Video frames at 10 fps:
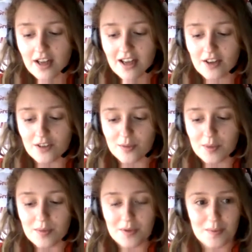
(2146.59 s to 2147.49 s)
I got to
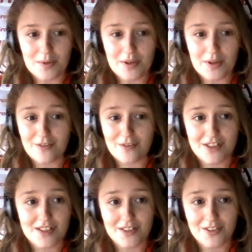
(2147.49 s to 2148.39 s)
be with him like, every
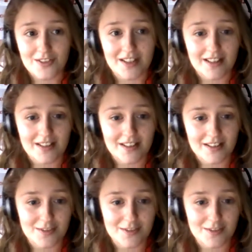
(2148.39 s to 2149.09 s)
single day.